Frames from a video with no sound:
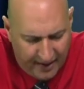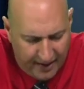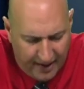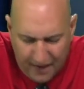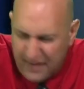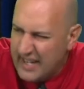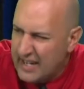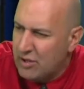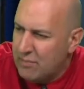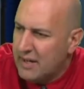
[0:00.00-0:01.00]
Uh, I think
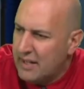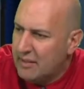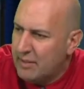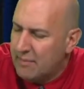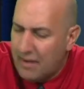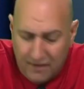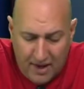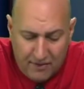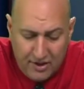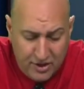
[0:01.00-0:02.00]
he could be a little bit
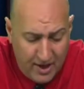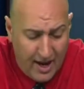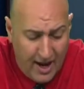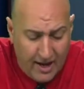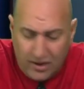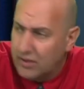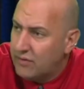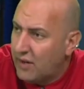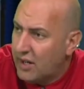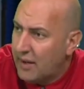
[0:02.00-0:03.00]
above average and
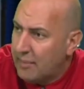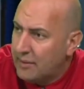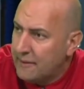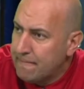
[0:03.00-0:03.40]
could follow up.